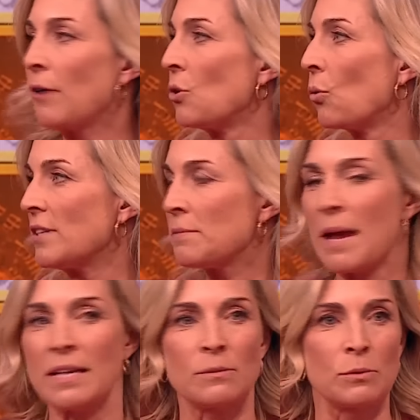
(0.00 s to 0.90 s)
and all his
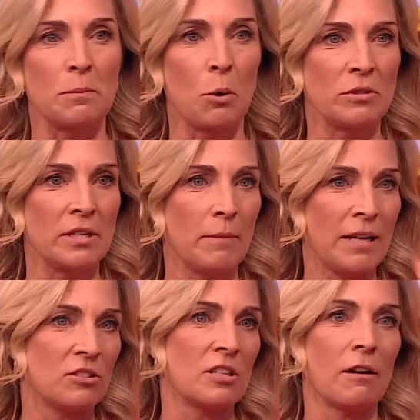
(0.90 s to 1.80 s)
mates were supporting
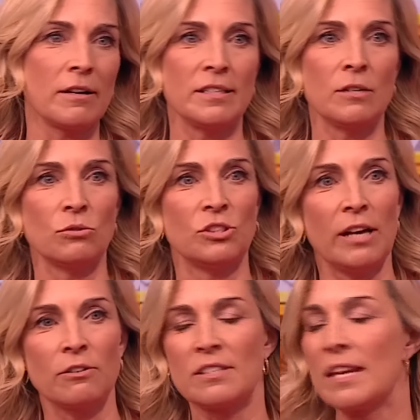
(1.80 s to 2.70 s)
Manchester United or
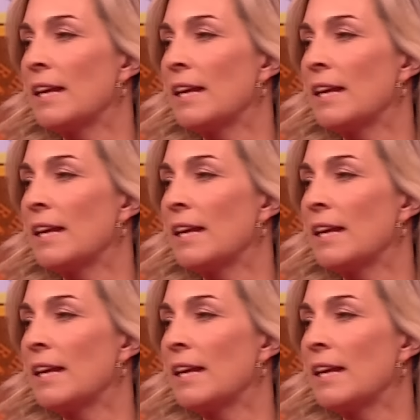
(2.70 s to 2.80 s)
Chelsea,